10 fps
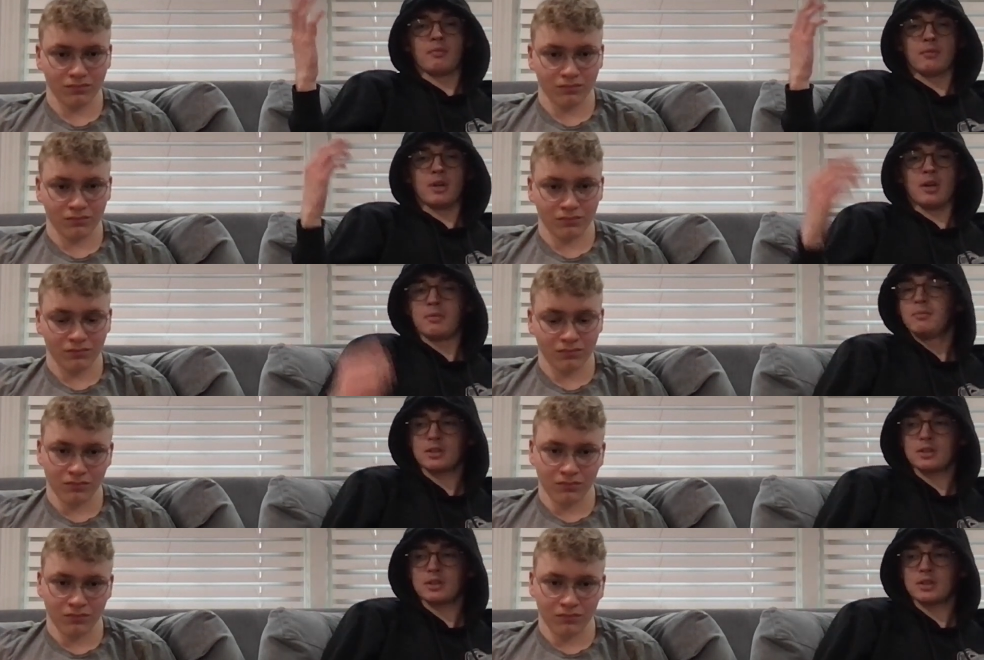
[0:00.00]
Speaker 1: Yeah,
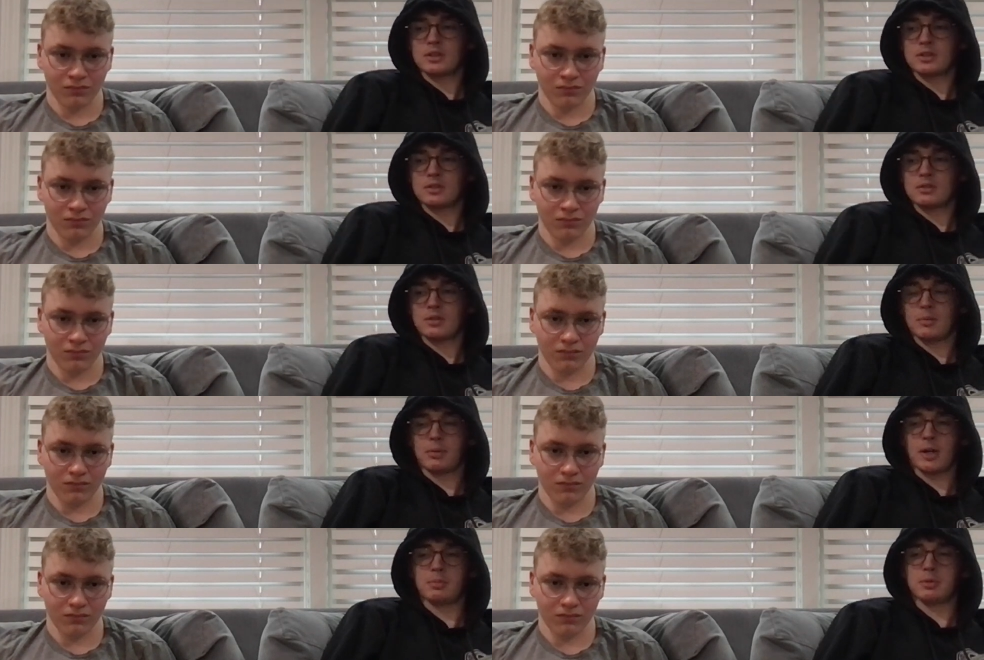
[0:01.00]
sounds like a
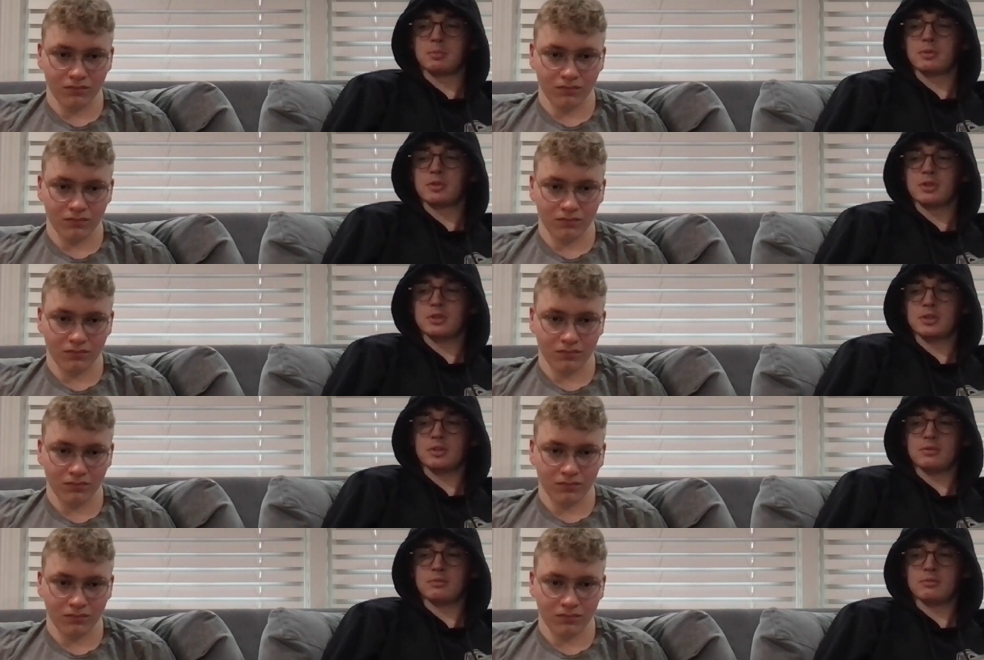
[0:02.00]
pop up religion
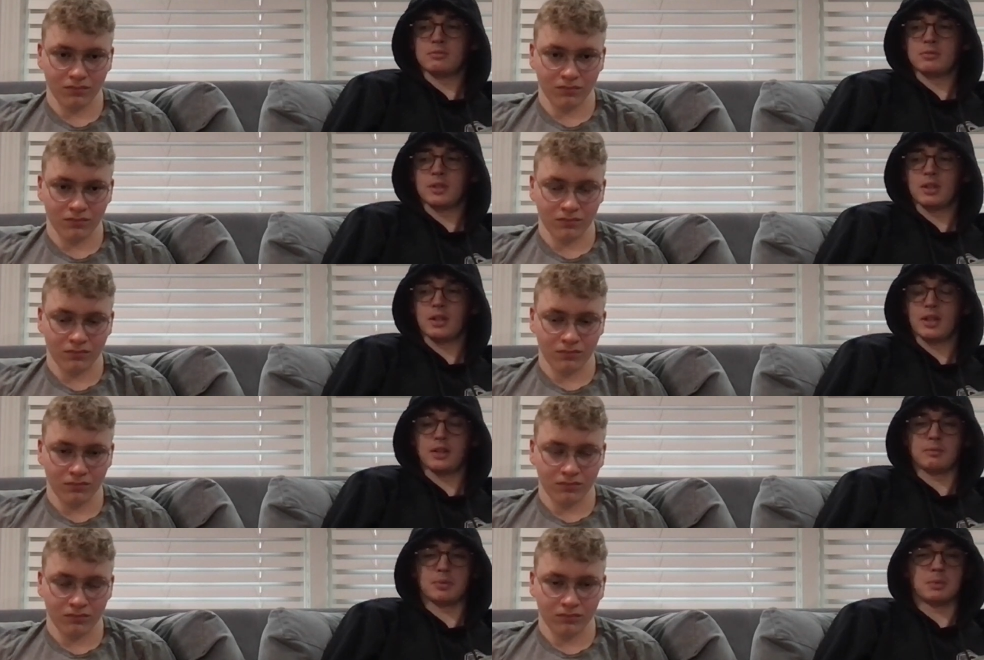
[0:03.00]
that like
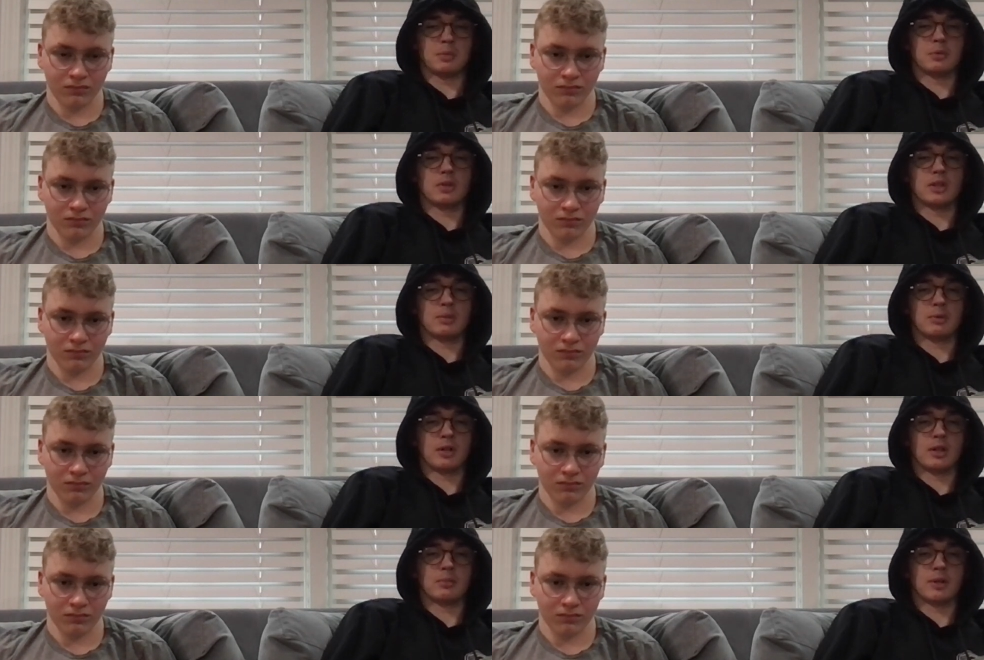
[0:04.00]
people would get
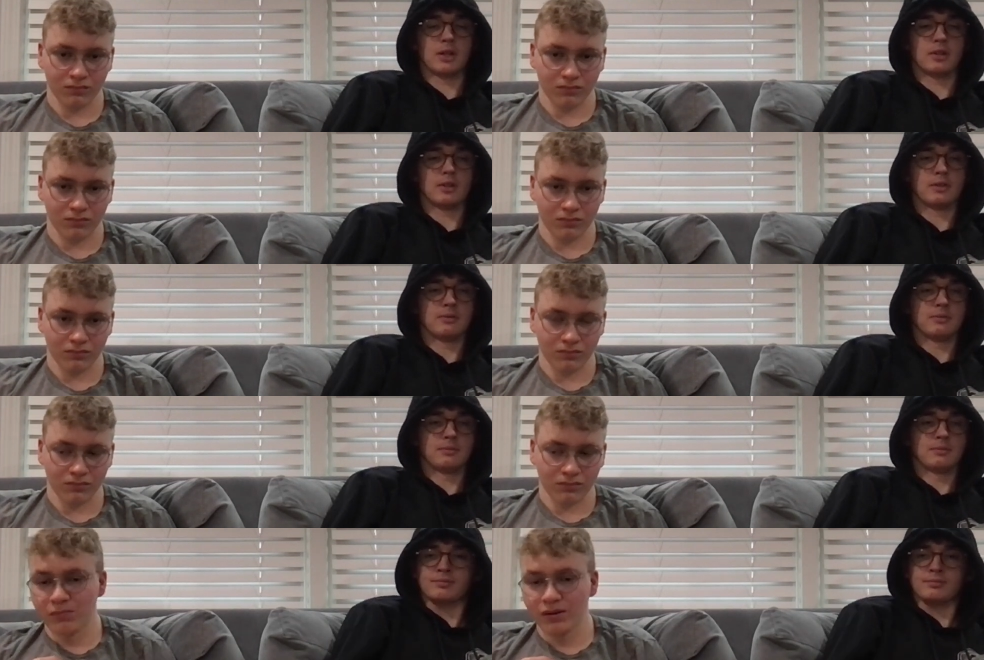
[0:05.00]
behind back then.
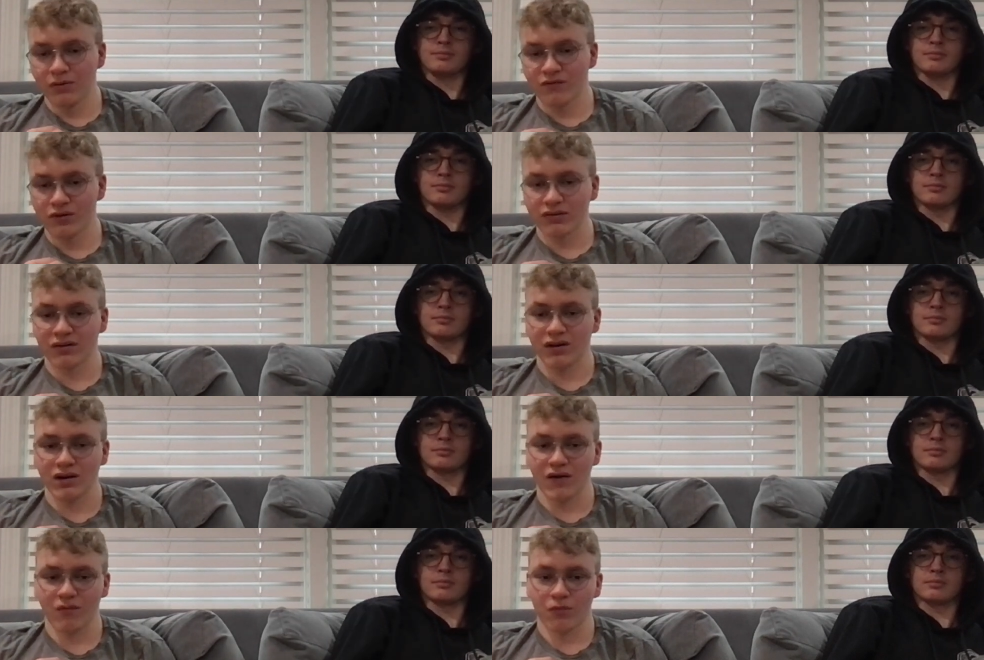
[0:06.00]
Speaker 2: People feel like they need to
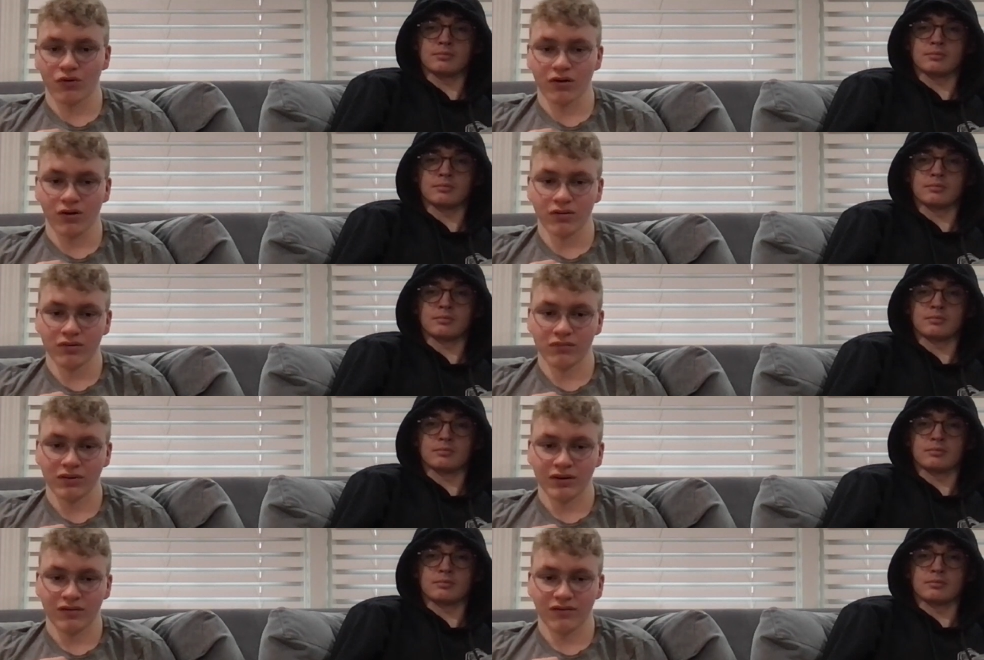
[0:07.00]
have a moral code
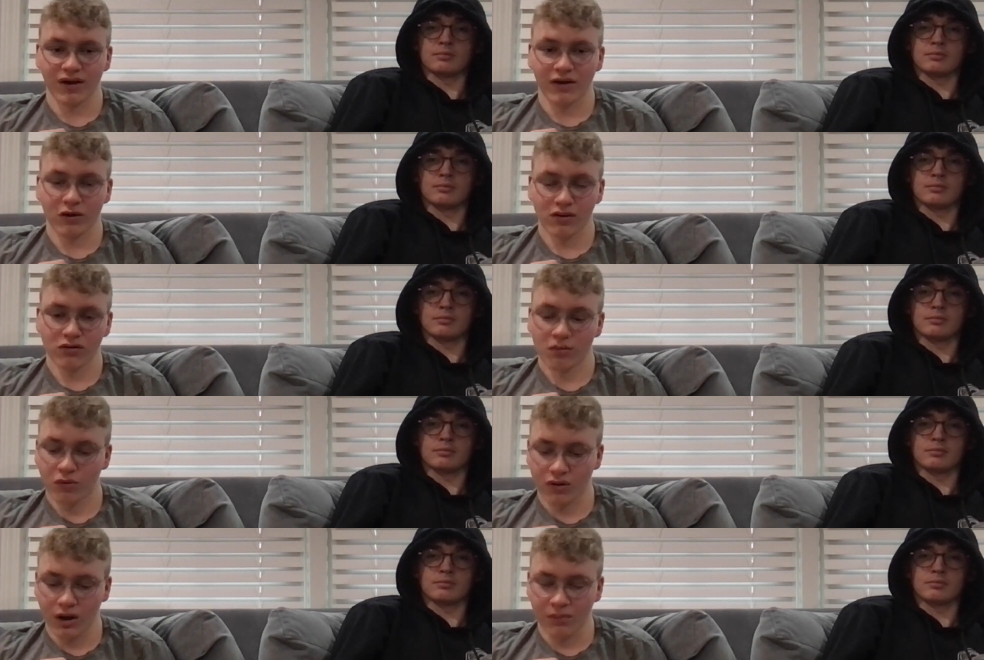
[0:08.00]
to guide their, their
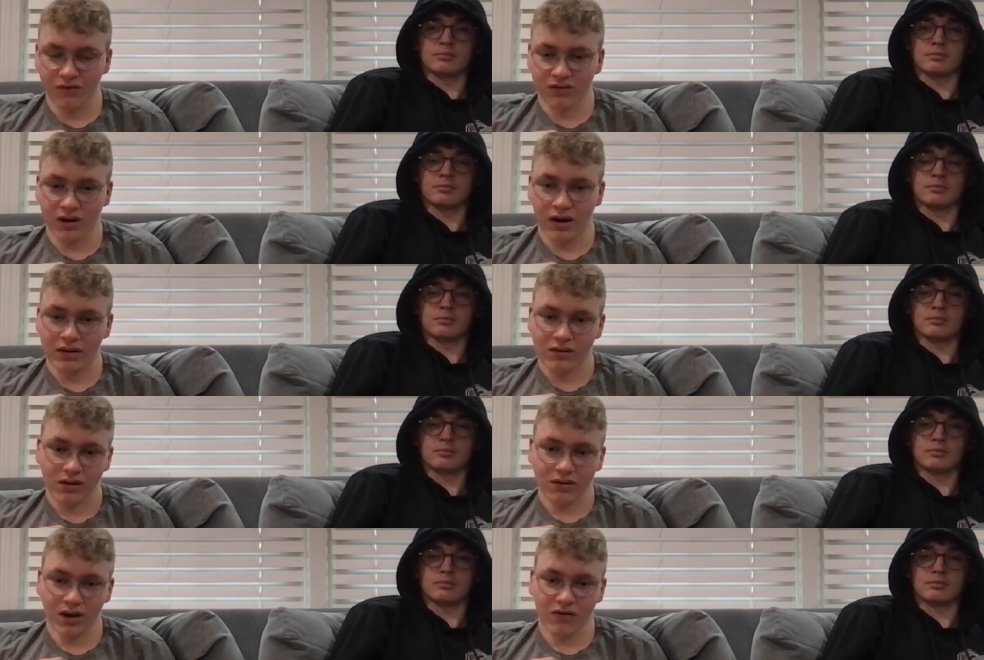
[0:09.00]
moral compass and not
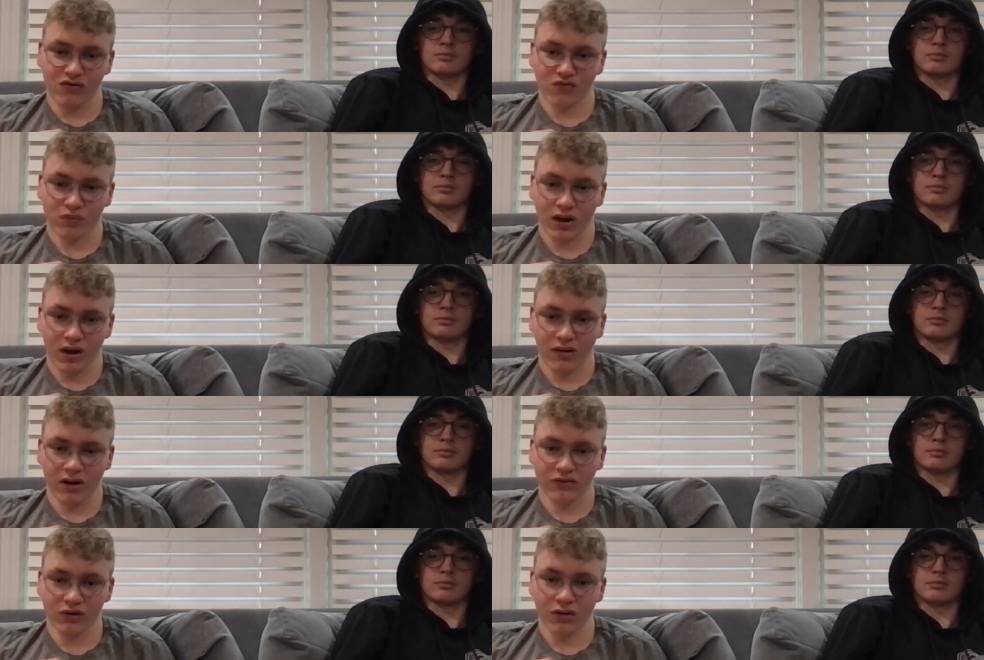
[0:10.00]
not just rely on,
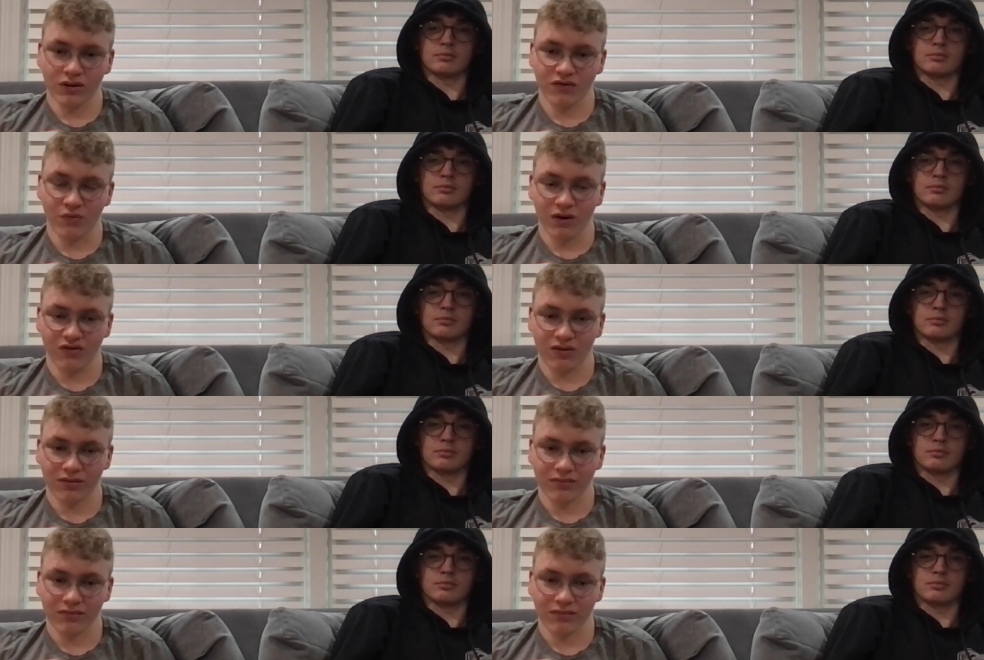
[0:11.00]
on their own intuition.